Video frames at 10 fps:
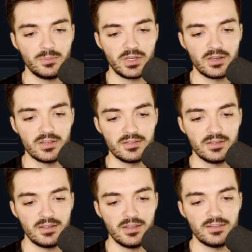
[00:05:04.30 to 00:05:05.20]
because
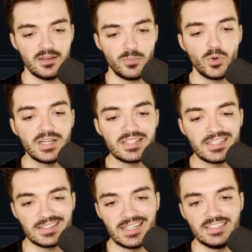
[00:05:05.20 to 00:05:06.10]
is point
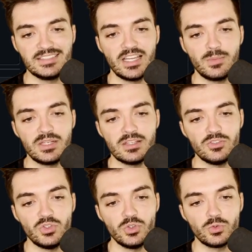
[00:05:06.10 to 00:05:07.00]
on line segment is
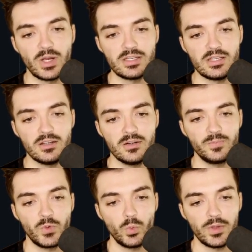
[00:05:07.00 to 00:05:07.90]
used right here
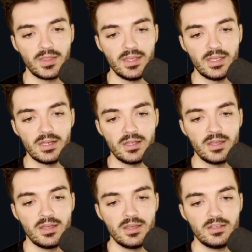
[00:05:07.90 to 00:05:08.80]
within
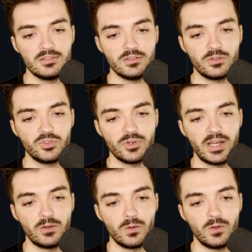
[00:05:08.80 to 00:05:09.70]
circle
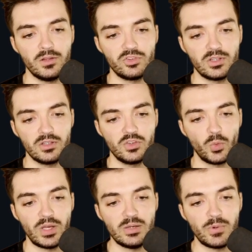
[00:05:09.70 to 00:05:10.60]
triangle collision, so
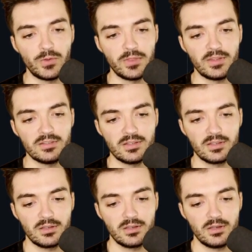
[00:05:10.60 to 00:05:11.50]
we need both of these.
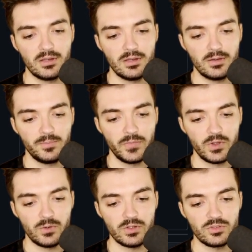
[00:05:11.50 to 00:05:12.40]

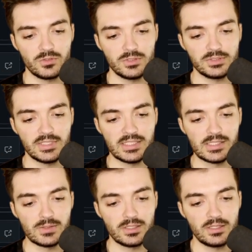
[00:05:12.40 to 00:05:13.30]
I'm going to scroll
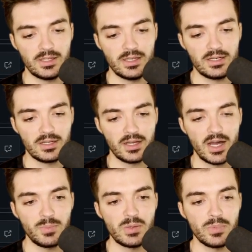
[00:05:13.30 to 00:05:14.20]
down and
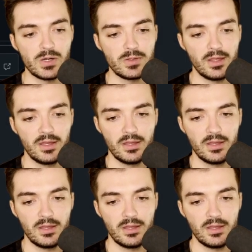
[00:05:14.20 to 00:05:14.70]
copy both,